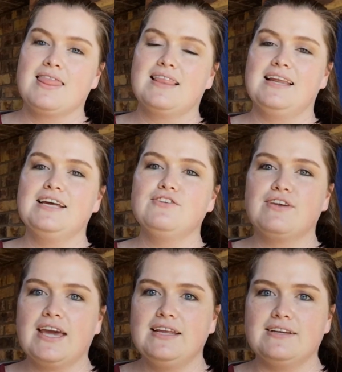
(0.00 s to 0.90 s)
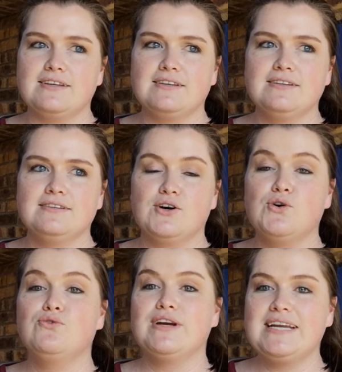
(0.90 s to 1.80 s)
the land of Canaan
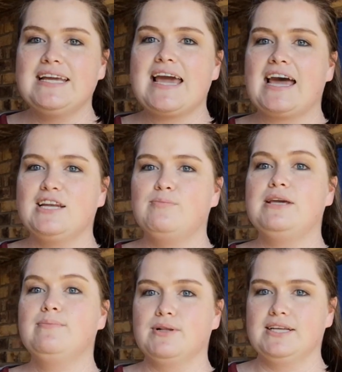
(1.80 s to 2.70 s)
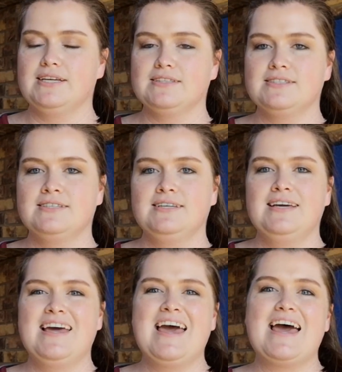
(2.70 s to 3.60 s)
already had people in it,
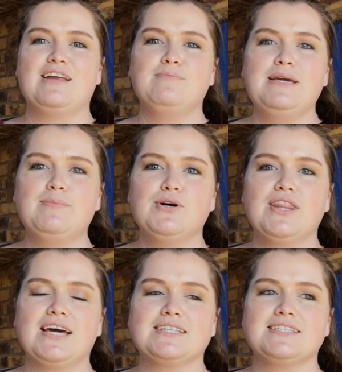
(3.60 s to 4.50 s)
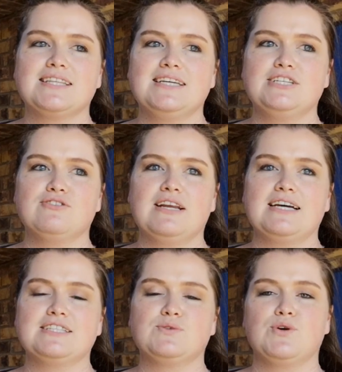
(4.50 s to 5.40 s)
and people that the
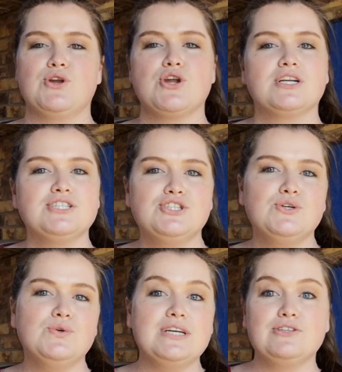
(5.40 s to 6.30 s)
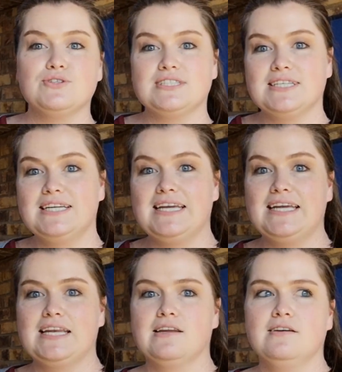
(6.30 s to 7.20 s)
Israelites were not too interested
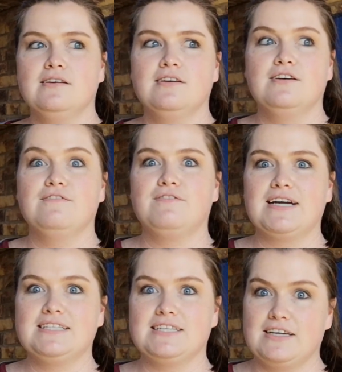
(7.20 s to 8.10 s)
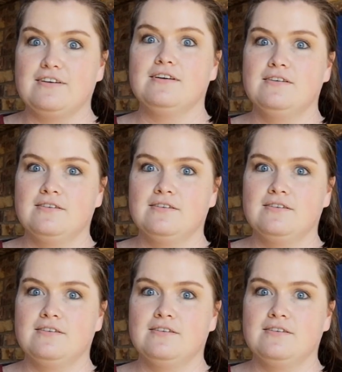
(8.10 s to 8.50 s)
in fighting.